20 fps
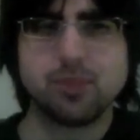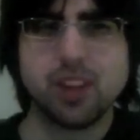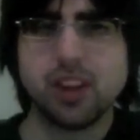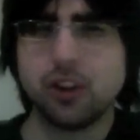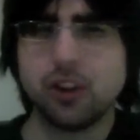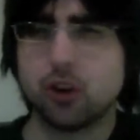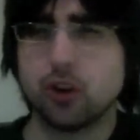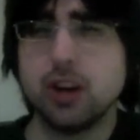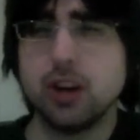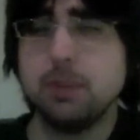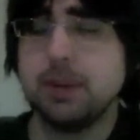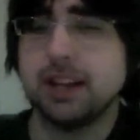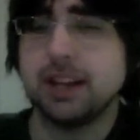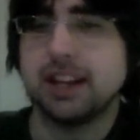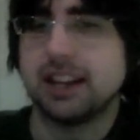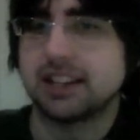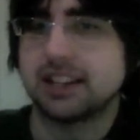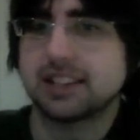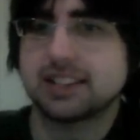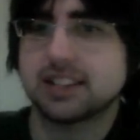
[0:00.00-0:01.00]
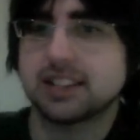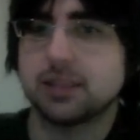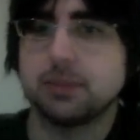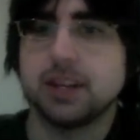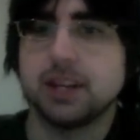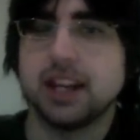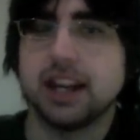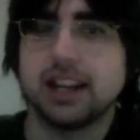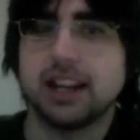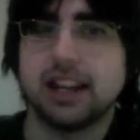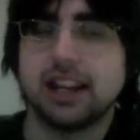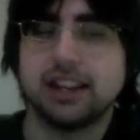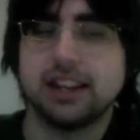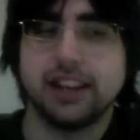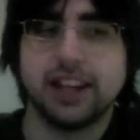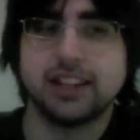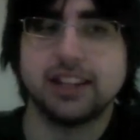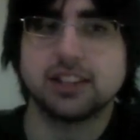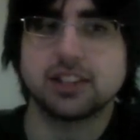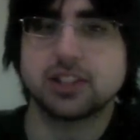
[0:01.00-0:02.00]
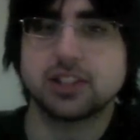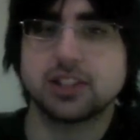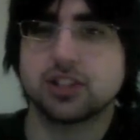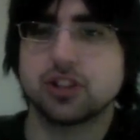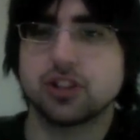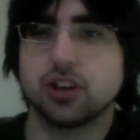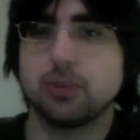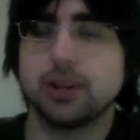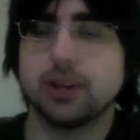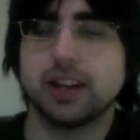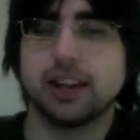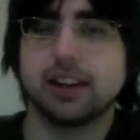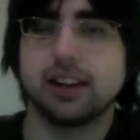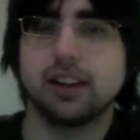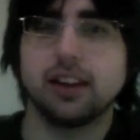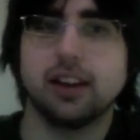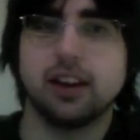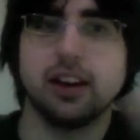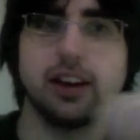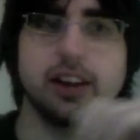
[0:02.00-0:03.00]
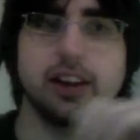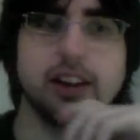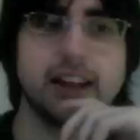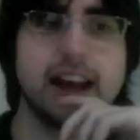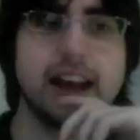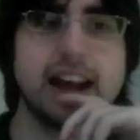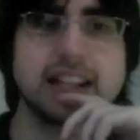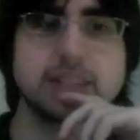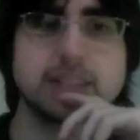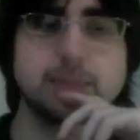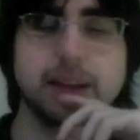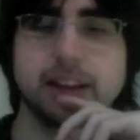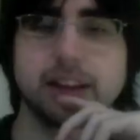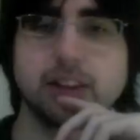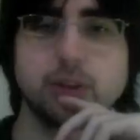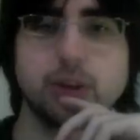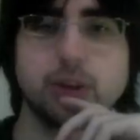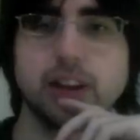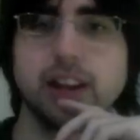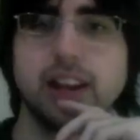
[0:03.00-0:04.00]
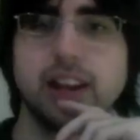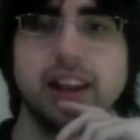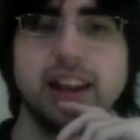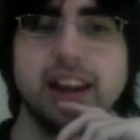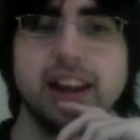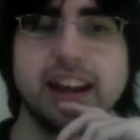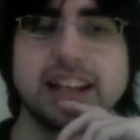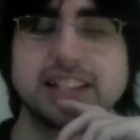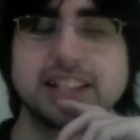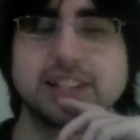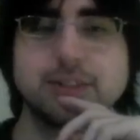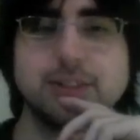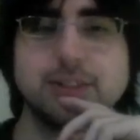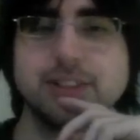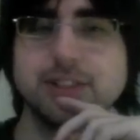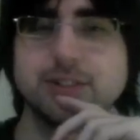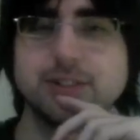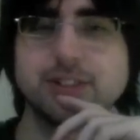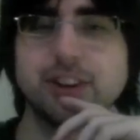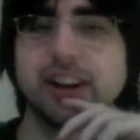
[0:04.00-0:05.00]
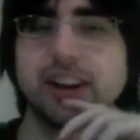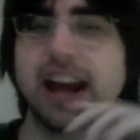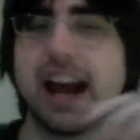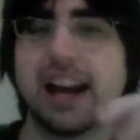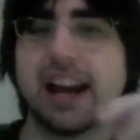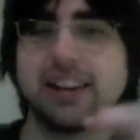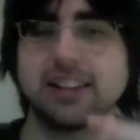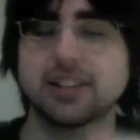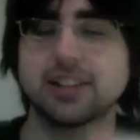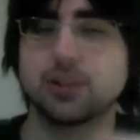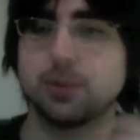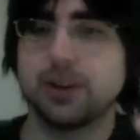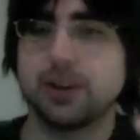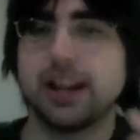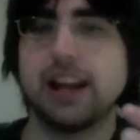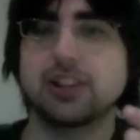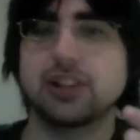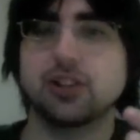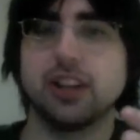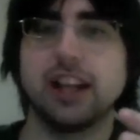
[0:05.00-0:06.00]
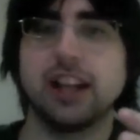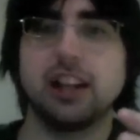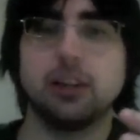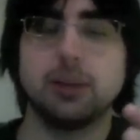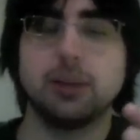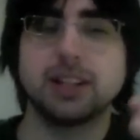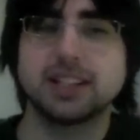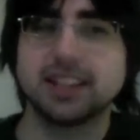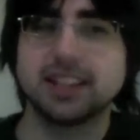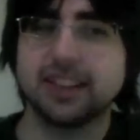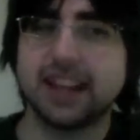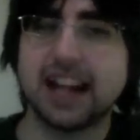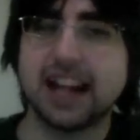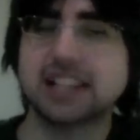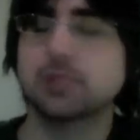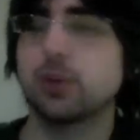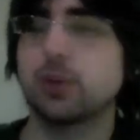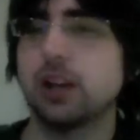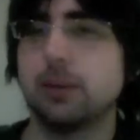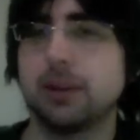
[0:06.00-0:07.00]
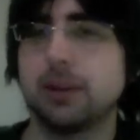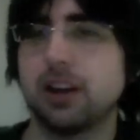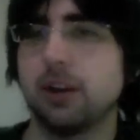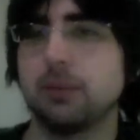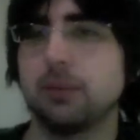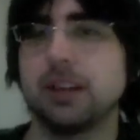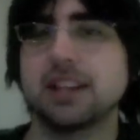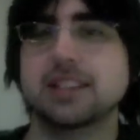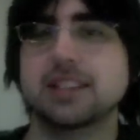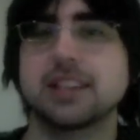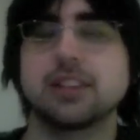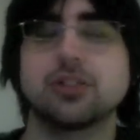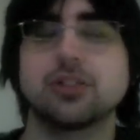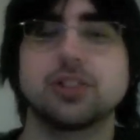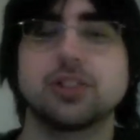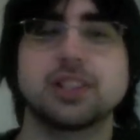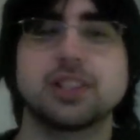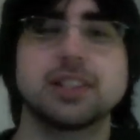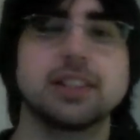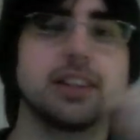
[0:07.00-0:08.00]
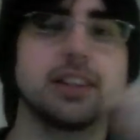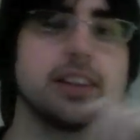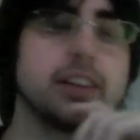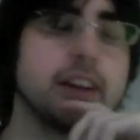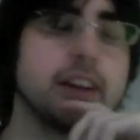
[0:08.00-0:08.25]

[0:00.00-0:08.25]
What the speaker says: creepiness to me, and like disturbing aspect to it. As soon as you start adding supernatural elements, that's when I become less interested.